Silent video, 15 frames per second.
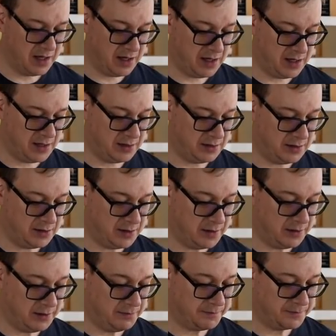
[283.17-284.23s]
And
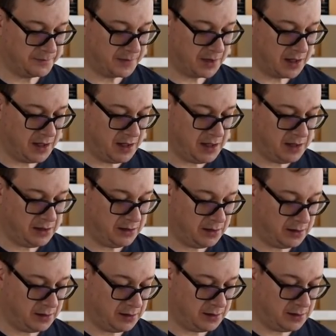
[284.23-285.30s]
uh, hit,
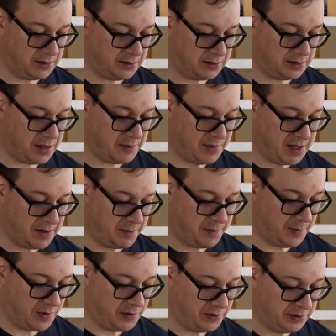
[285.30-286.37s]
uh, type in
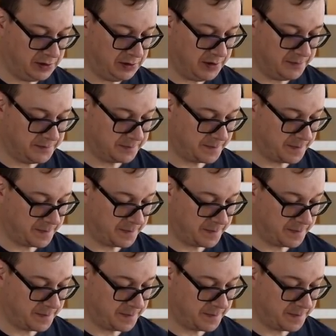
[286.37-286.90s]
pod